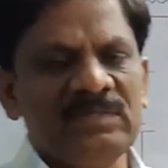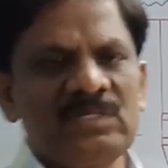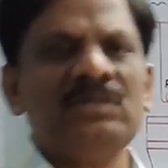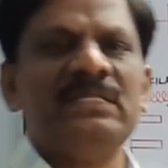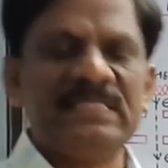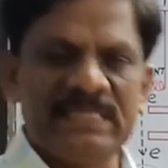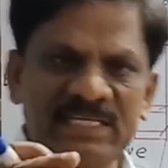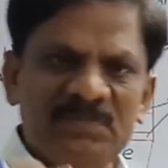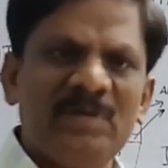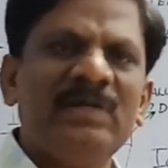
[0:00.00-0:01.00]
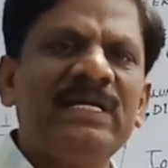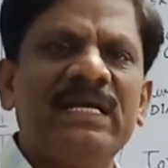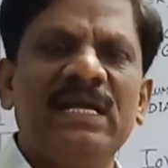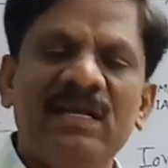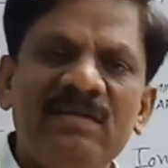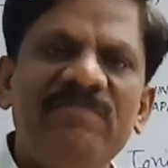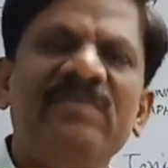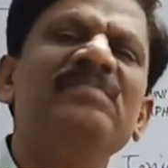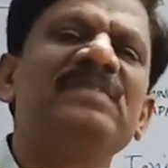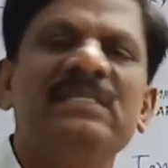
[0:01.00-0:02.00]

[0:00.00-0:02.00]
So this experiment confirms